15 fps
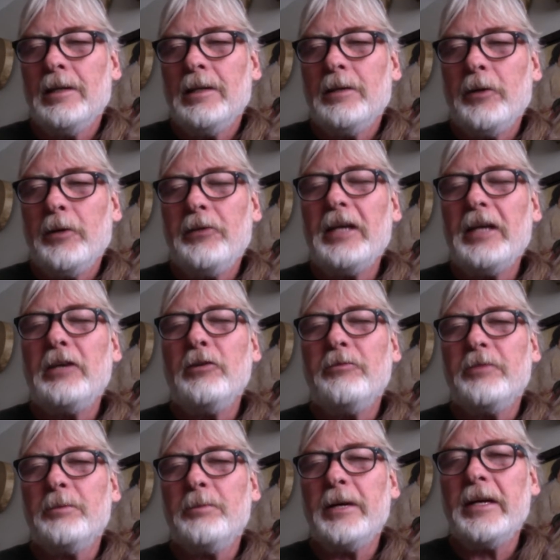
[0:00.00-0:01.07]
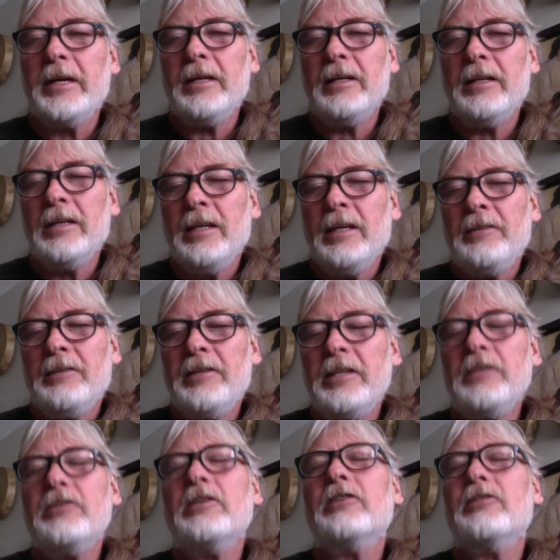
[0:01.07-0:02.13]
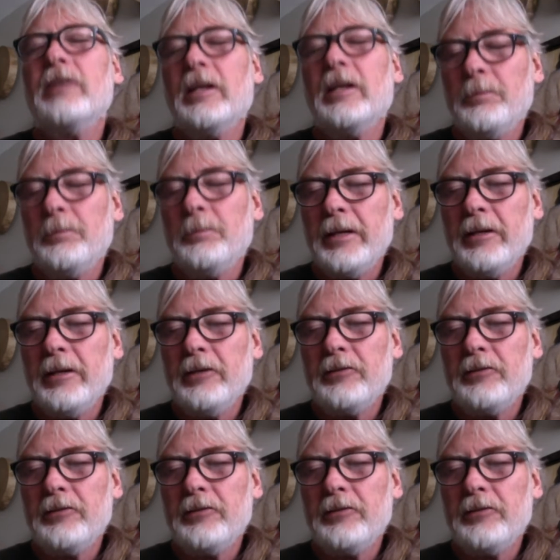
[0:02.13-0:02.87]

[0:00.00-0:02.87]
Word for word: And we thank you for bringing, teaching us how to bring these